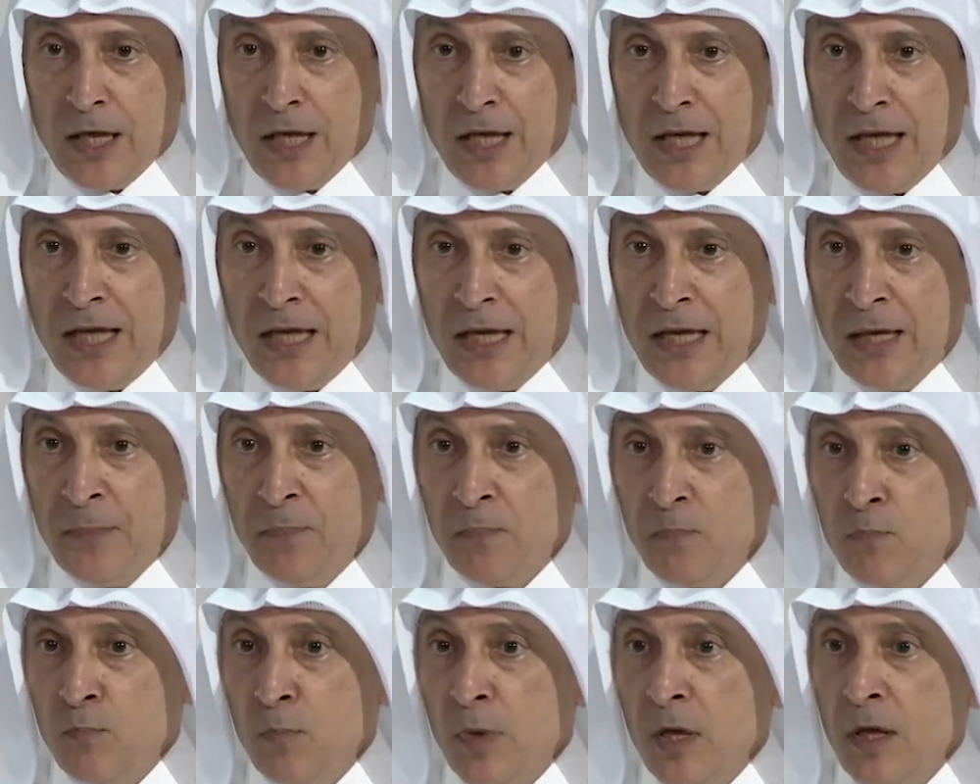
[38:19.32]

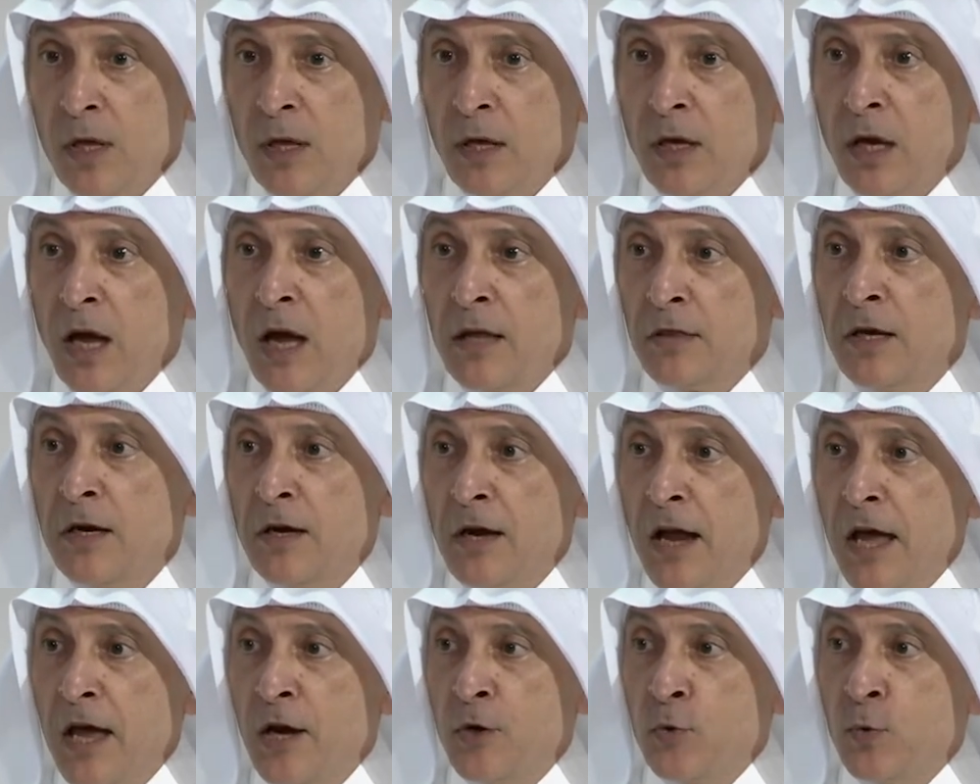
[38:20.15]

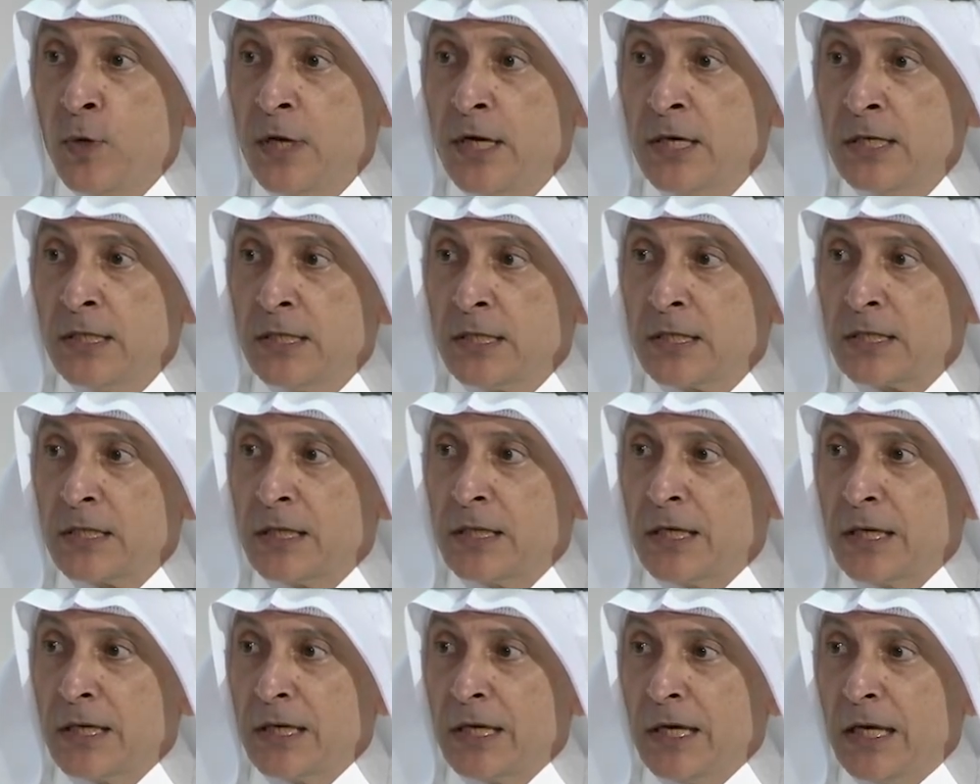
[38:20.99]
Qatar Airways
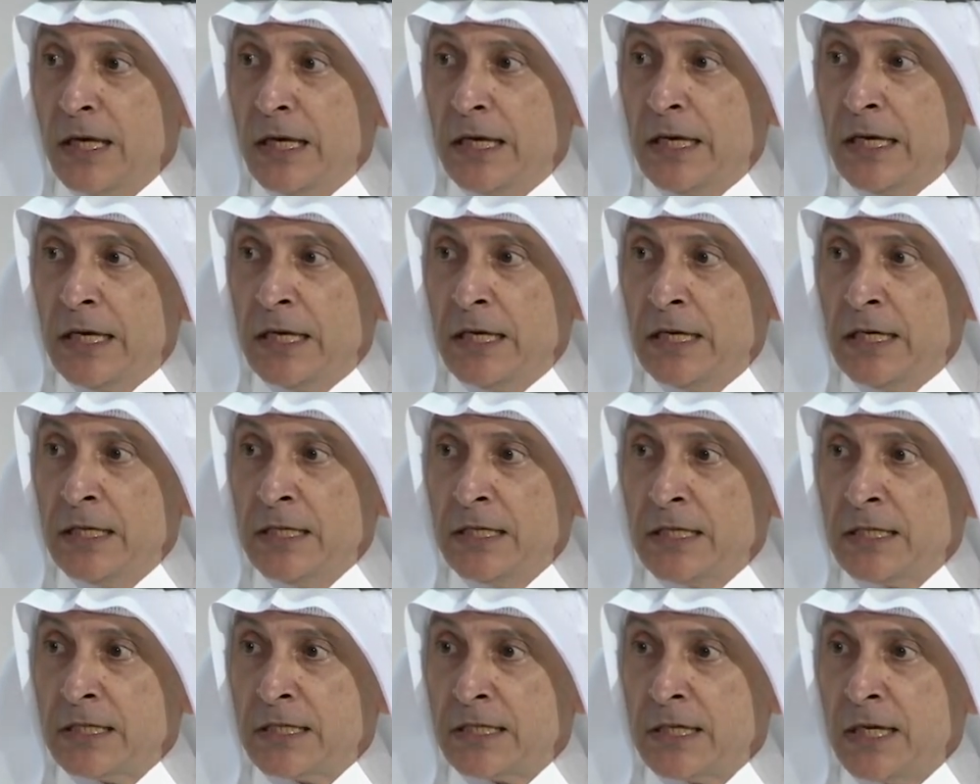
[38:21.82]

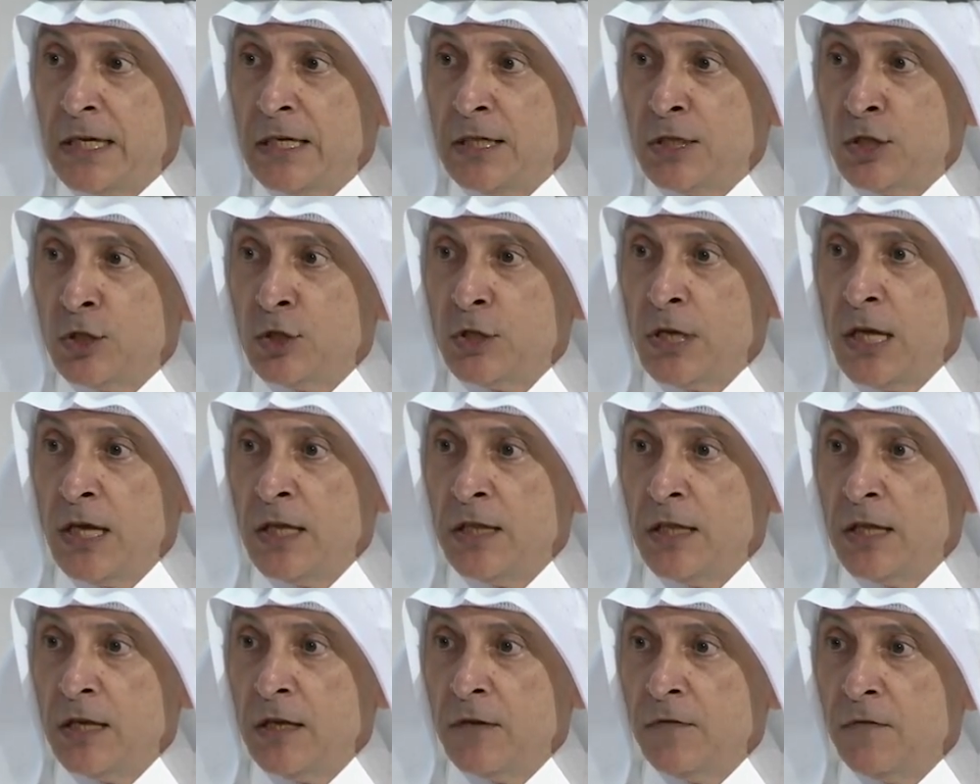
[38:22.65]
is today
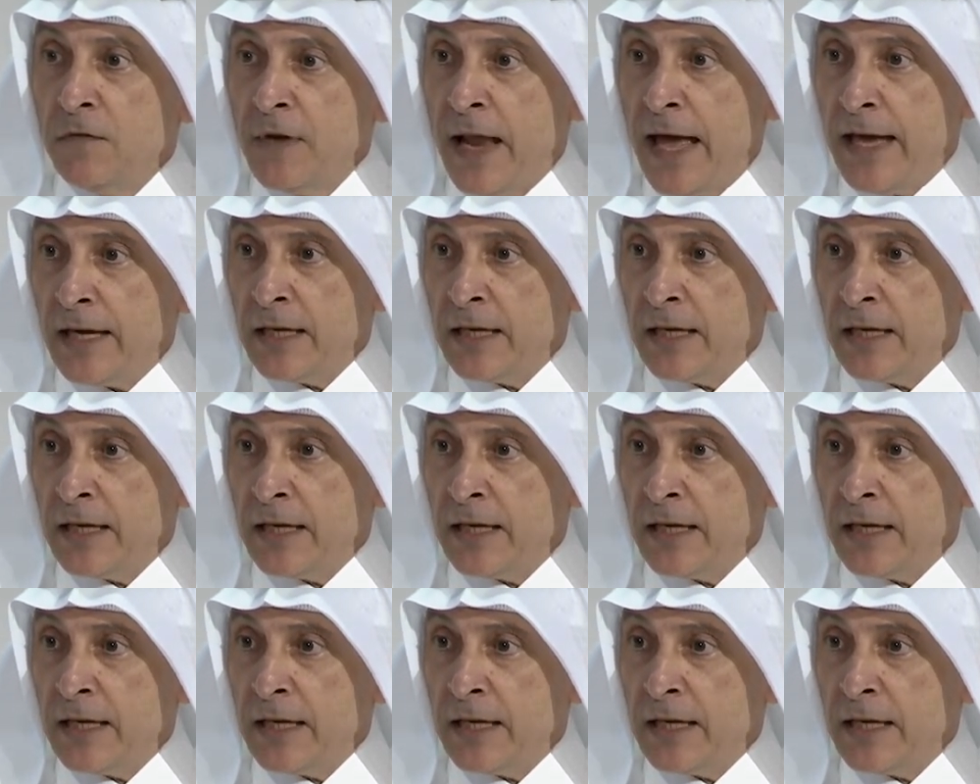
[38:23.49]
the flag